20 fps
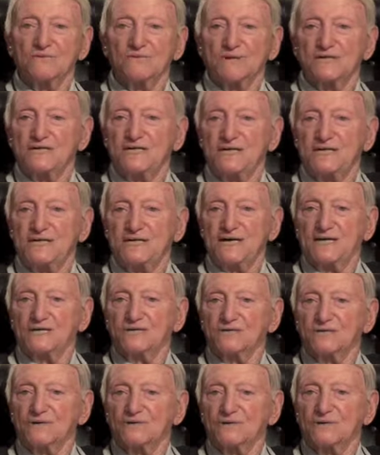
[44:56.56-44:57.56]
When D-Day
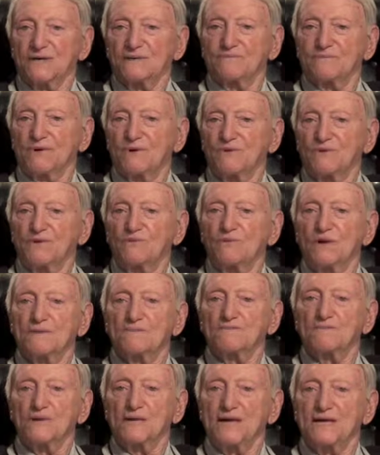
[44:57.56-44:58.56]
showed up, only
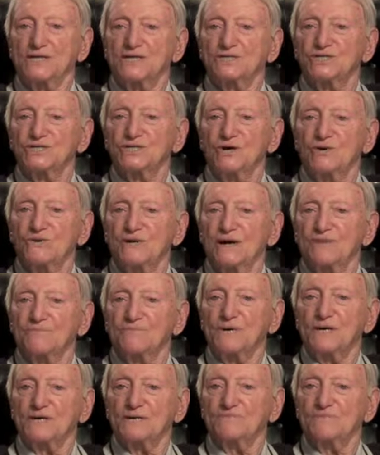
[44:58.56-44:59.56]
one plane showed
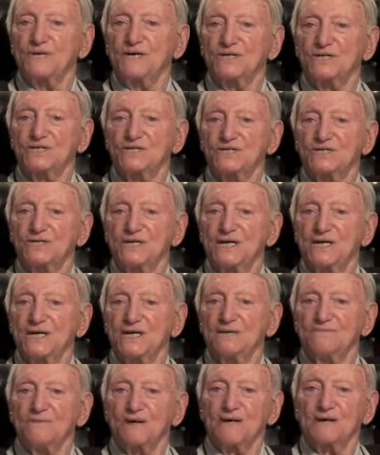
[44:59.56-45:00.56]
up on the beach,
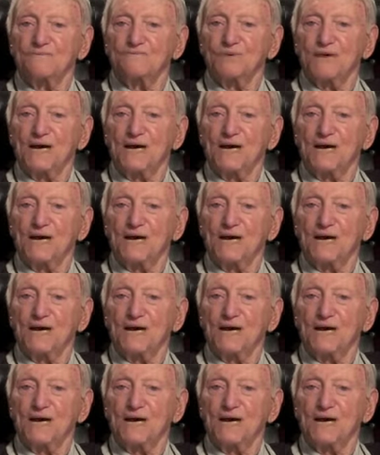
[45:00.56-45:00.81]
made a